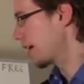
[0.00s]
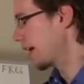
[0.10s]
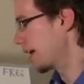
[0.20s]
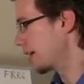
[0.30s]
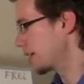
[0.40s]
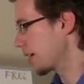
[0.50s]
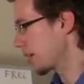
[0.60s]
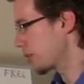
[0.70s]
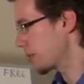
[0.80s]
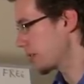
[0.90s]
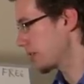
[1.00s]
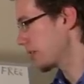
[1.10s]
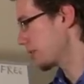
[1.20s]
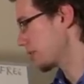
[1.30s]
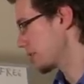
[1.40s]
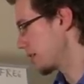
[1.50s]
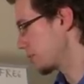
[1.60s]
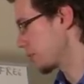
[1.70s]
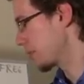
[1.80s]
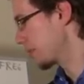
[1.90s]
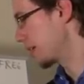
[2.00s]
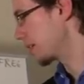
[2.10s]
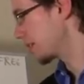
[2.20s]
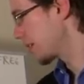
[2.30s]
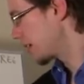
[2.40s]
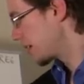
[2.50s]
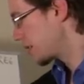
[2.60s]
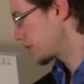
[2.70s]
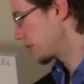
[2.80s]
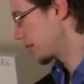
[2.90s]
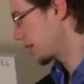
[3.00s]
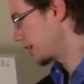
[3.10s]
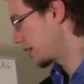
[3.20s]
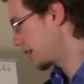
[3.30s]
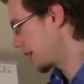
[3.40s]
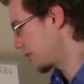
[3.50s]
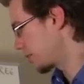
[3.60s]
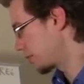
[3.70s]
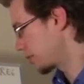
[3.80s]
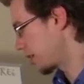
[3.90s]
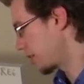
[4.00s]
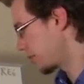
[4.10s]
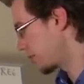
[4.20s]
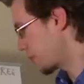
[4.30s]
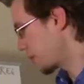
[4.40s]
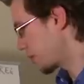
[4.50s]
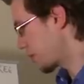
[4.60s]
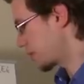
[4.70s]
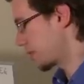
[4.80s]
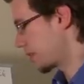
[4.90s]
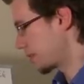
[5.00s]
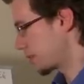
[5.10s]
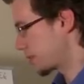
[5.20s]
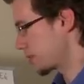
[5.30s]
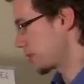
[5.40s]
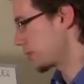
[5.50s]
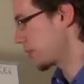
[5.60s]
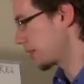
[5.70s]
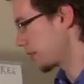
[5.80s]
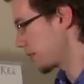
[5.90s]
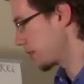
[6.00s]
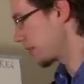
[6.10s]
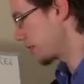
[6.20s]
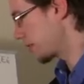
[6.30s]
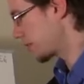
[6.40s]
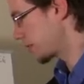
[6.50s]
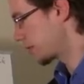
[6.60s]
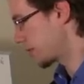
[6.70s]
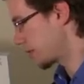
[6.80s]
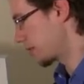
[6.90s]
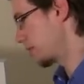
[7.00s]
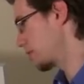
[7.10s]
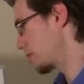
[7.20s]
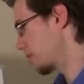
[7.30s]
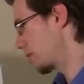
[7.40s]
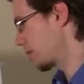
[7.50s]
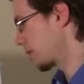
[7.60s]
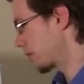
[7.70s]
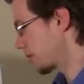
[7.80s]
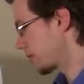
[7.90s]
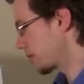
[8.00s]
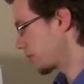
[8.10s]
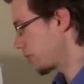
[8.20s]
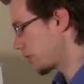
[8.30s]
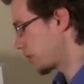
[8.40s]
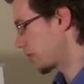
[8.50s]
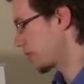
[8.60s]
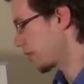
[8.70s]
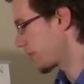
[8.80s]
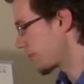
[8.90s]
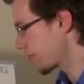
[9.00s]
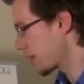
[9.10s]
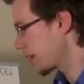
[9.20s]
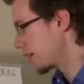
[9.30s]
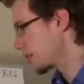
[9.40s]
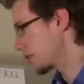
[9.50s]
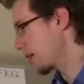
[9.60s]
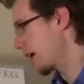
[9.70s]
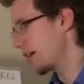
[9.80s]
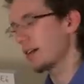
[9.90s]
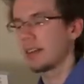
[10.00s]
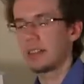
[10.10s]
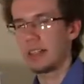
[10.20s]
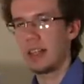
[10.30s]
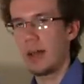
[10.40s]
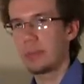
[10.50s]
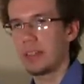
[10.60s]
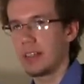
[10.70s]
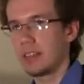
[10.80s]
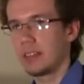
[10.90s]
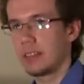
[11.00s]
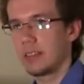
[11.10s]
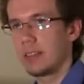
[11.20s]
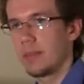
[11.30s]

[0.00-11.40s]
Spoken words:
and a quarter note receives 1 beat. So look at here, I've drawn 4 quarter notes. So 1 quarter note, 2 quarter notes, 3 quarter note, 4 quarter note. So how I'd clap this